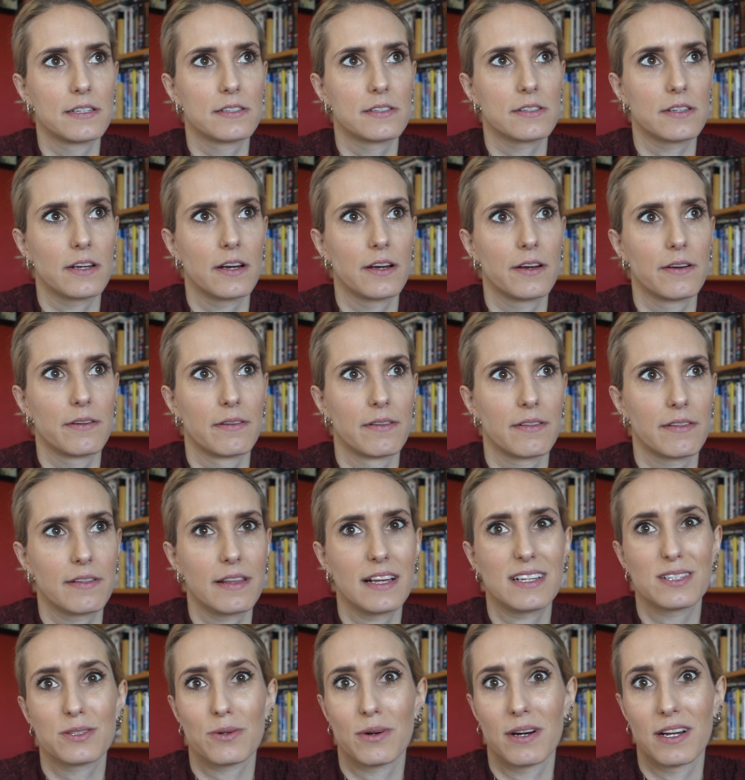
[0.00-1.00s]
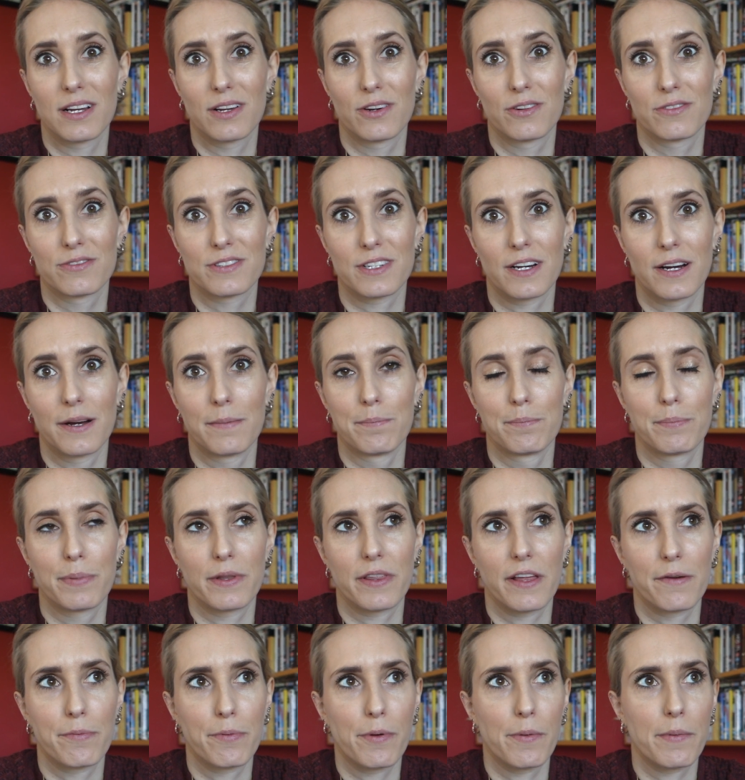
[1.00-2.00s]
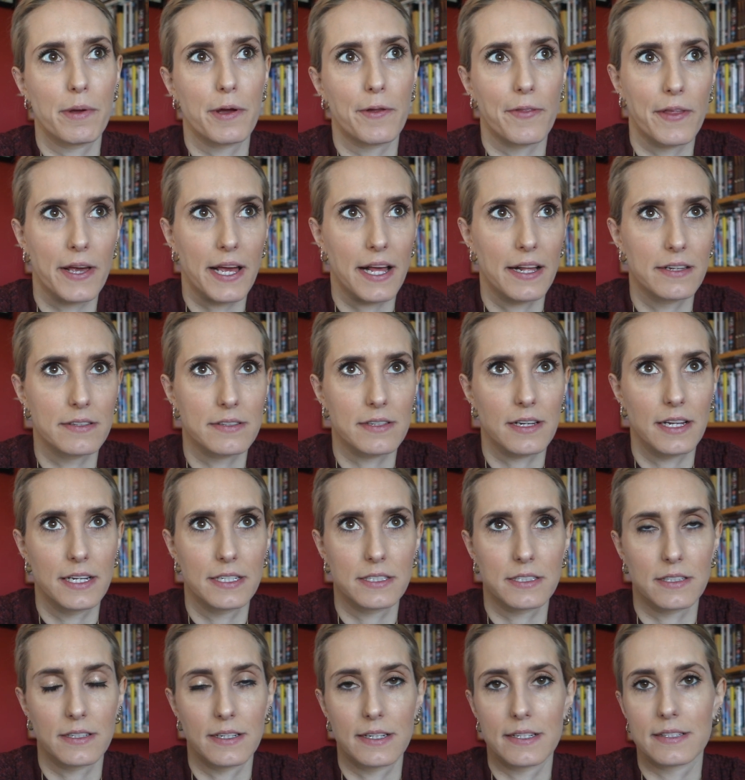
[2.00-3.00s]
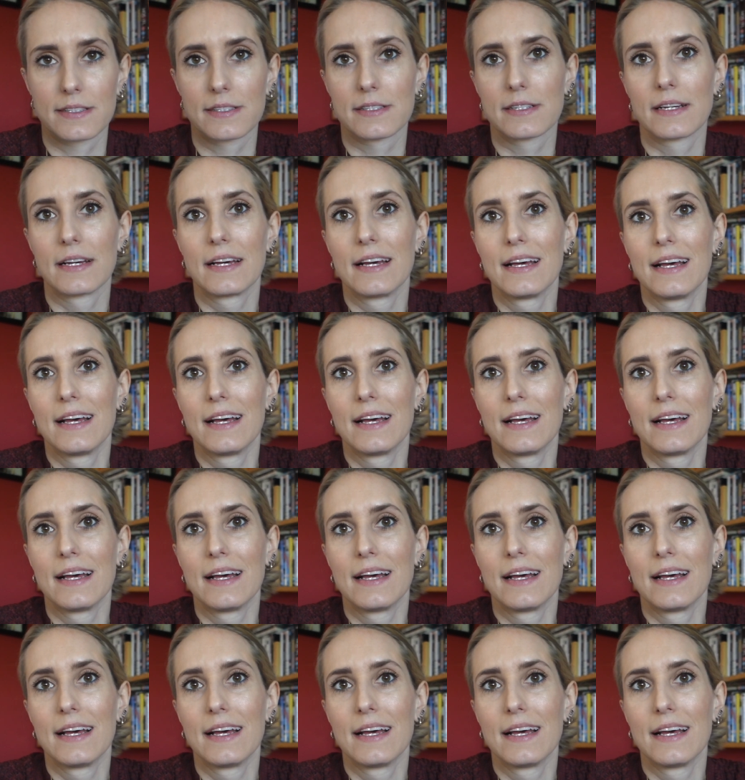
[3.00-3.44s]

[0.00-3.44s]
so that's quite a lot of time, but they've put me on the cancellation list.